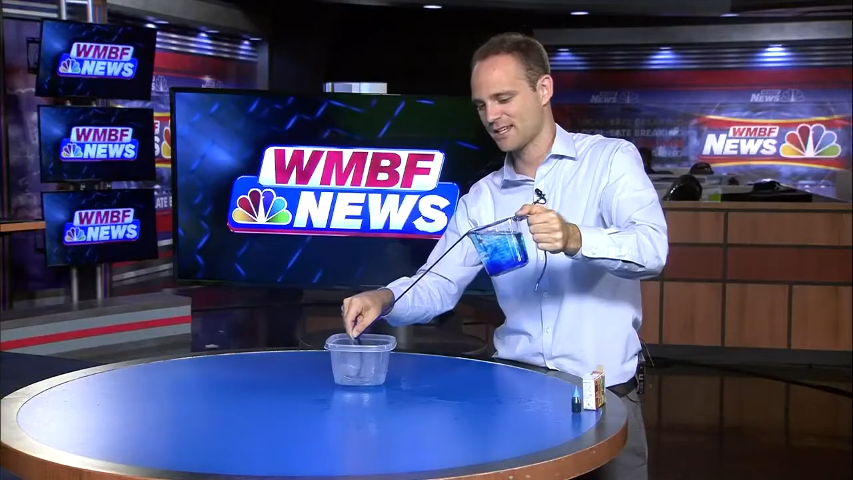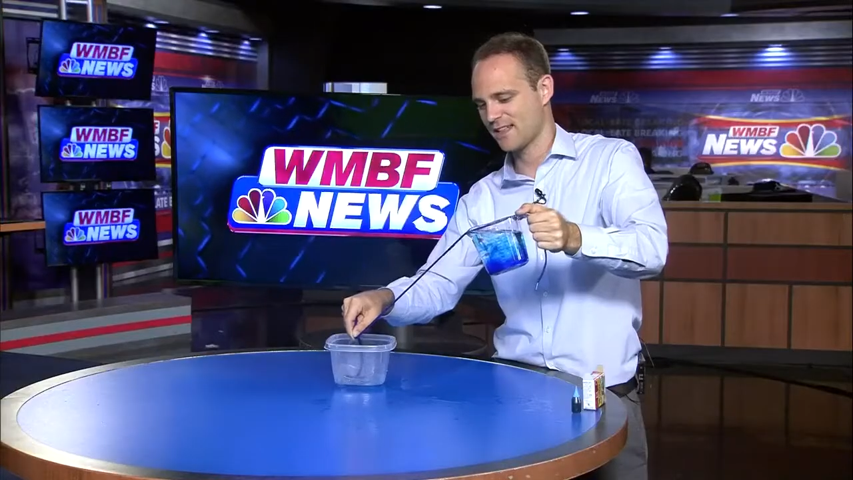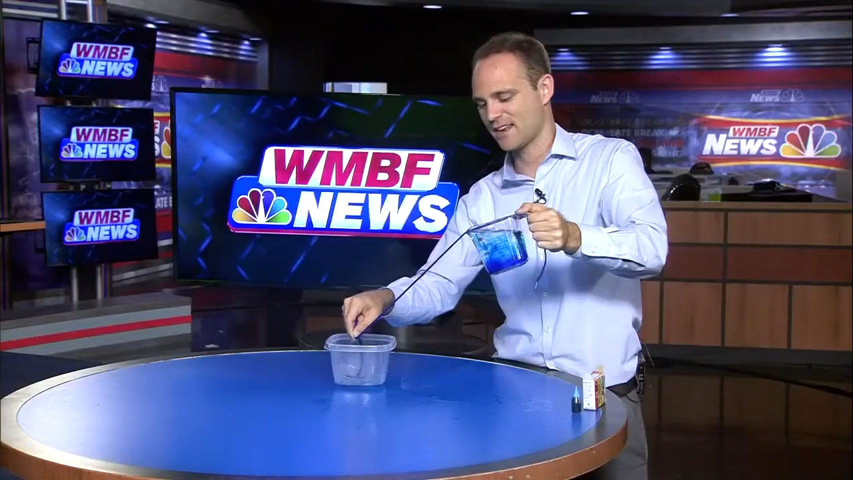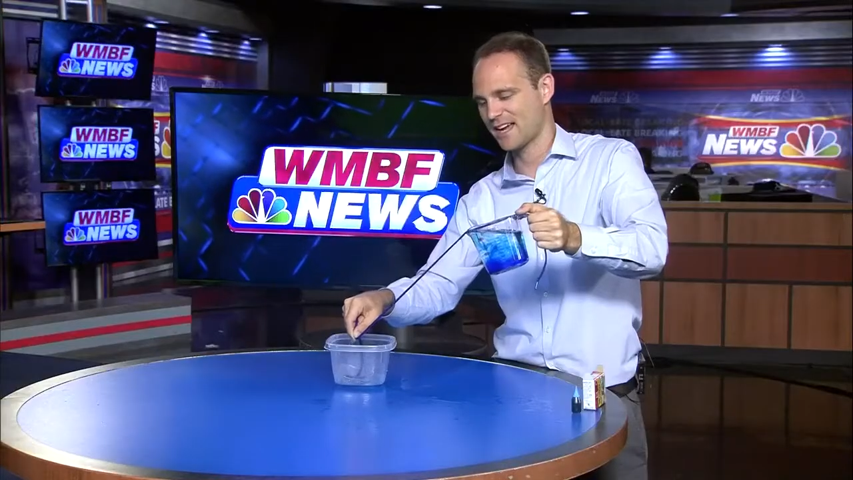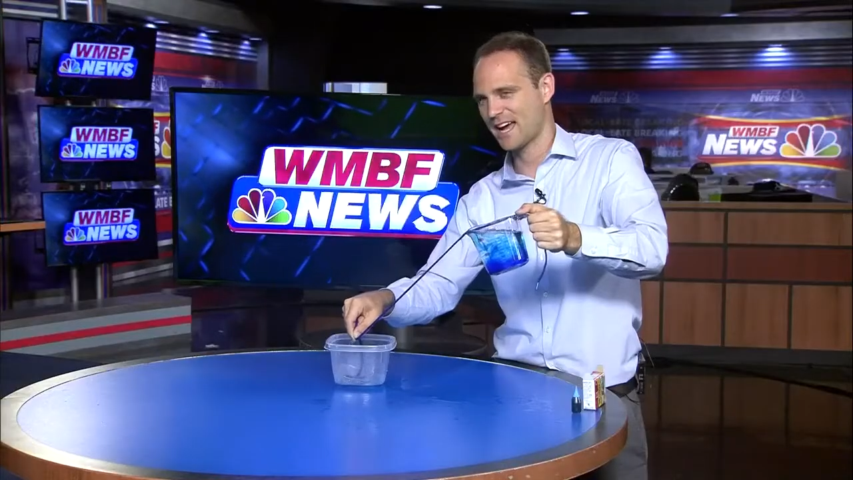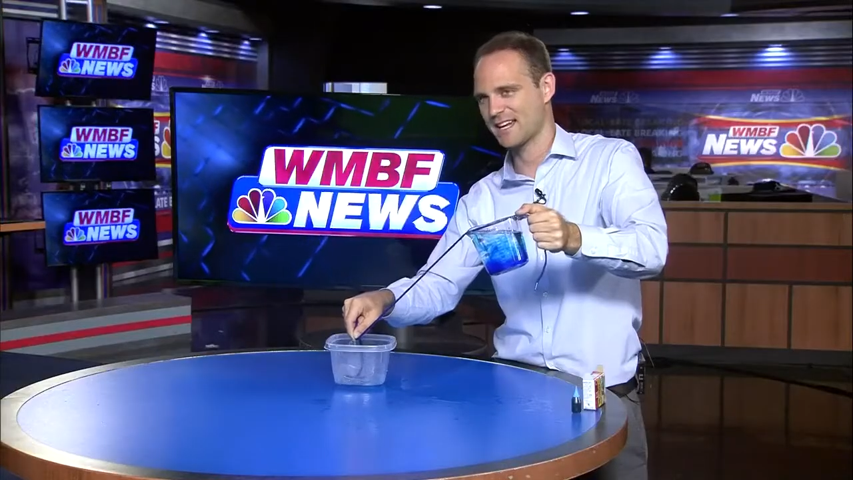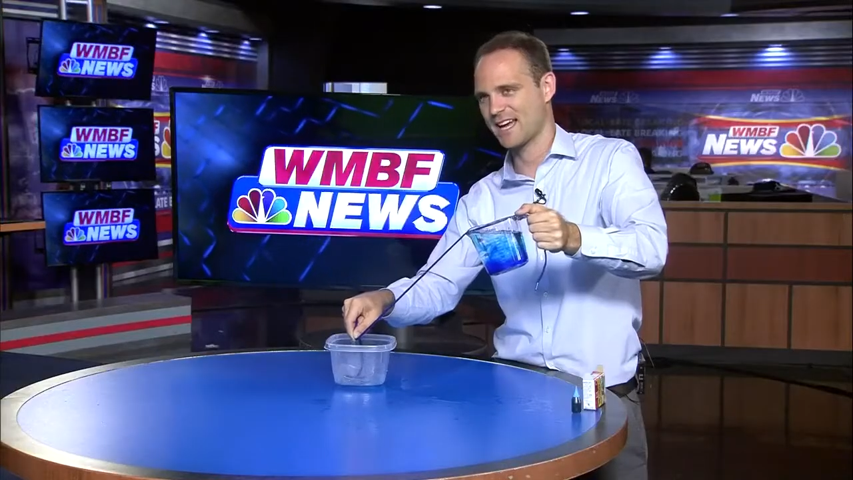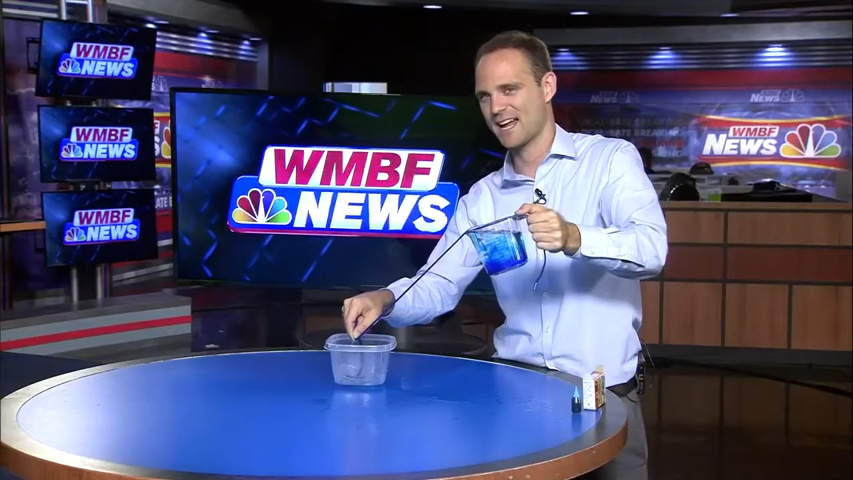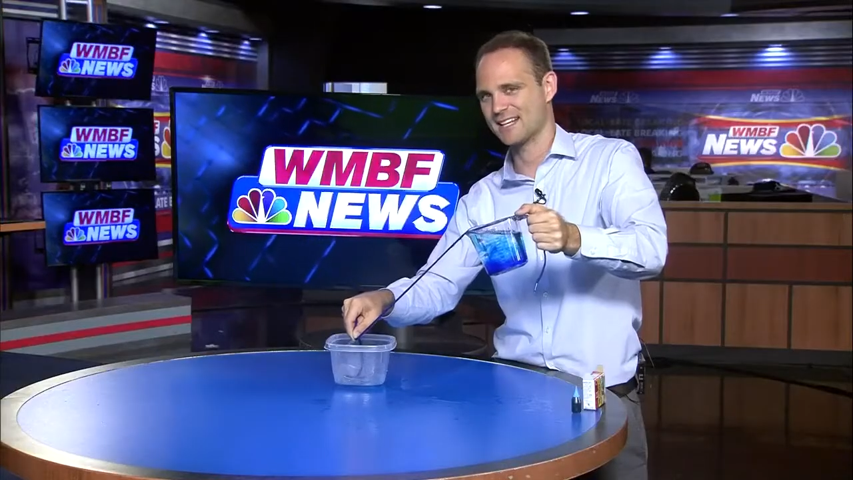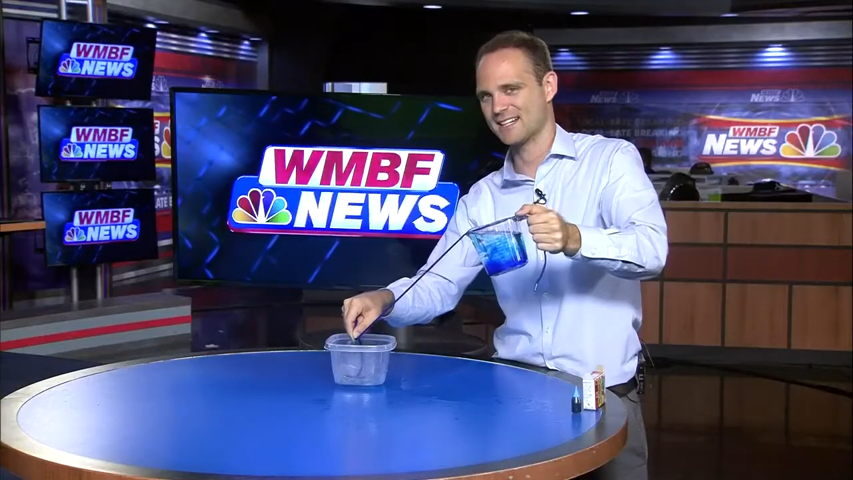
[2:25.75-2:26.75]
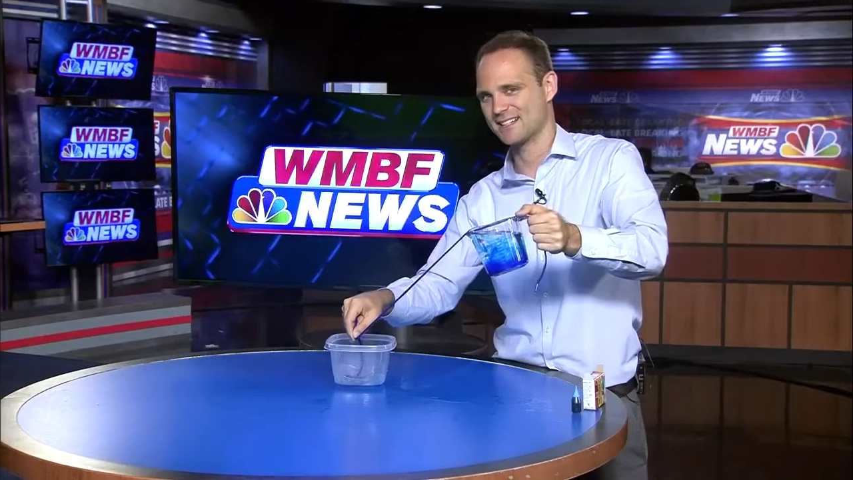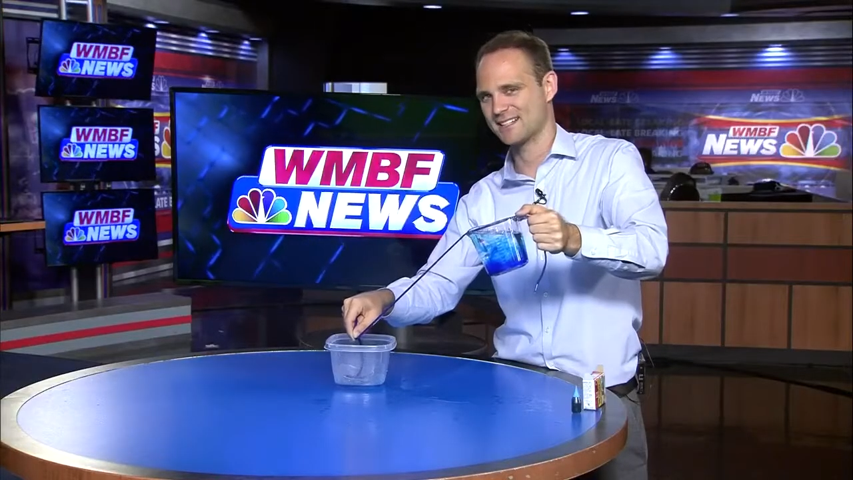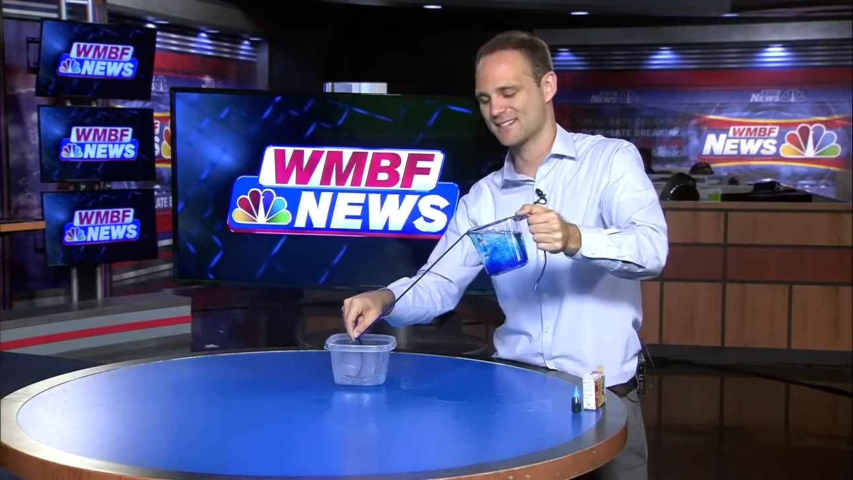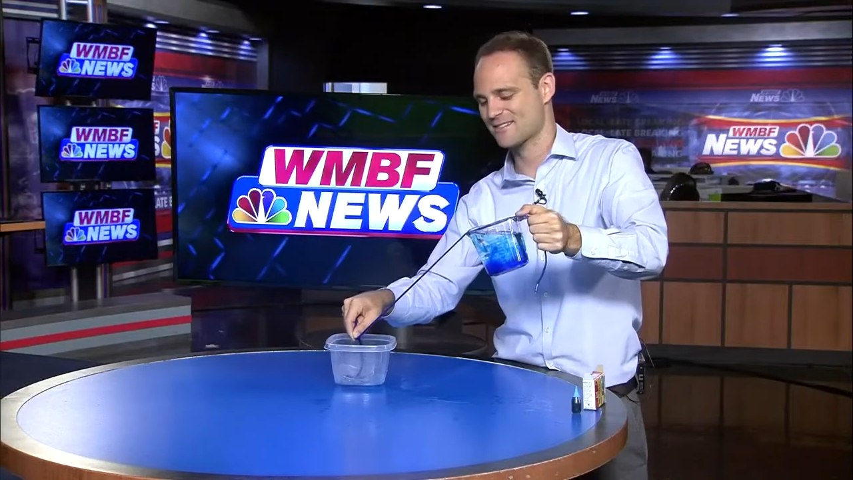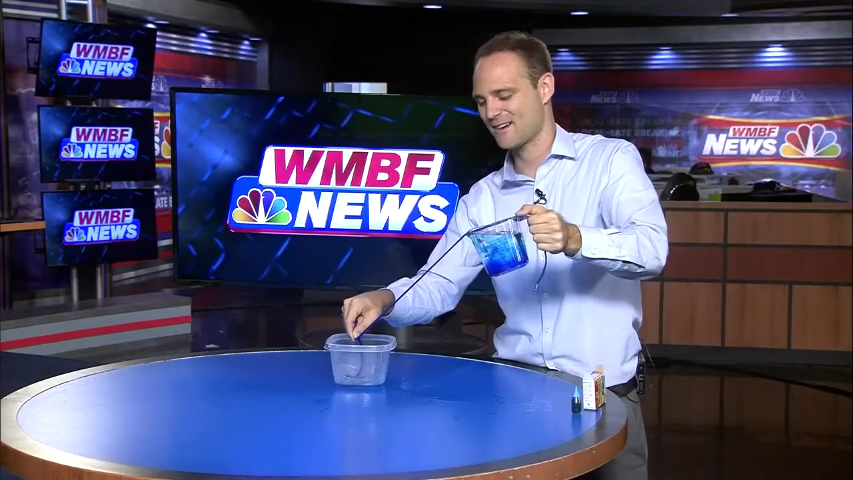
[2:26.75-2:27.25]
now that I kind of got it under
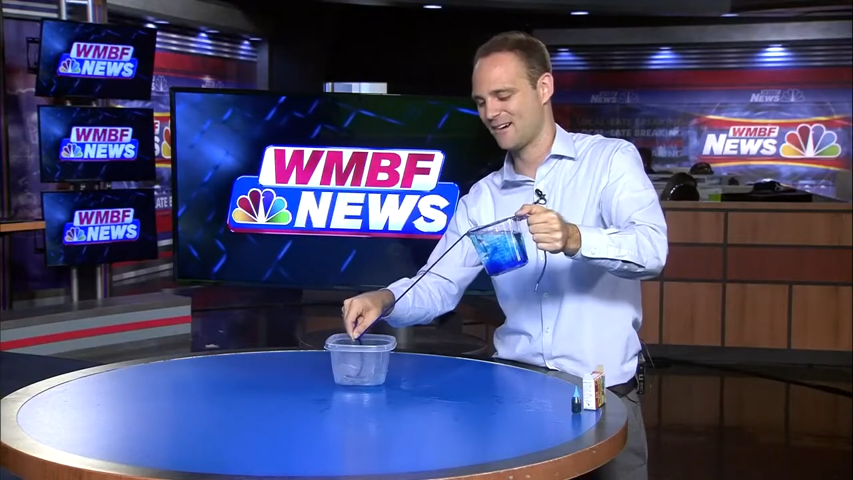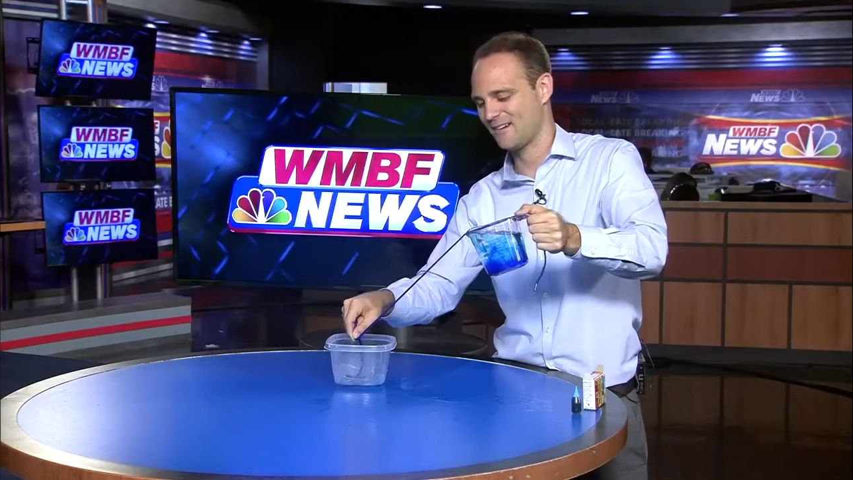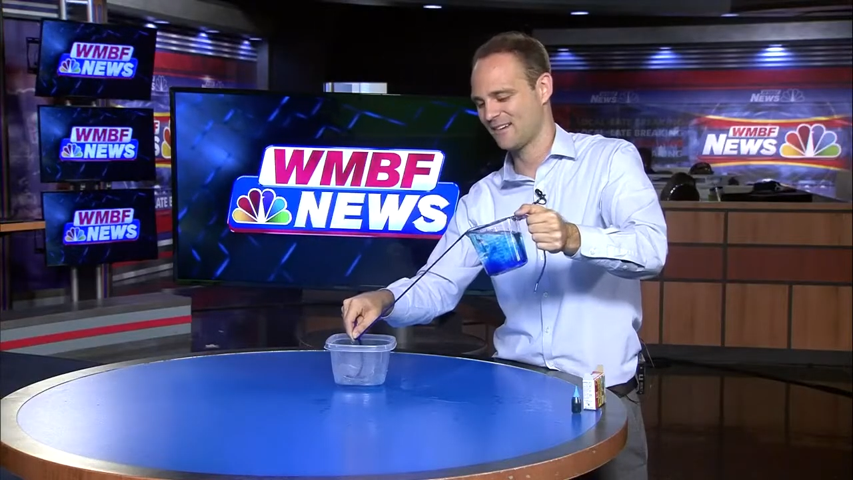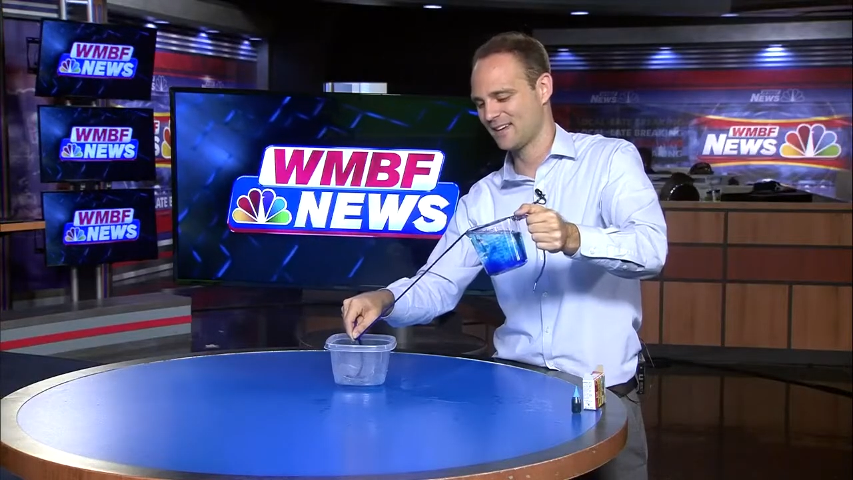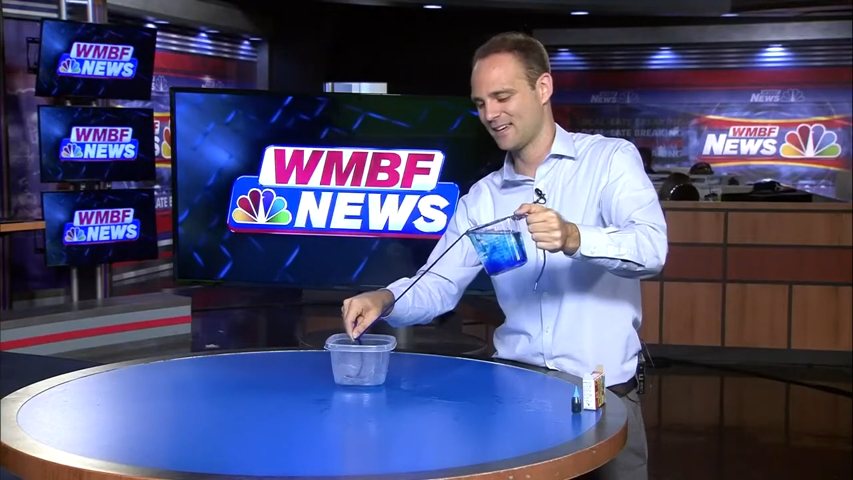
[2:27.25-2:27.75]
control,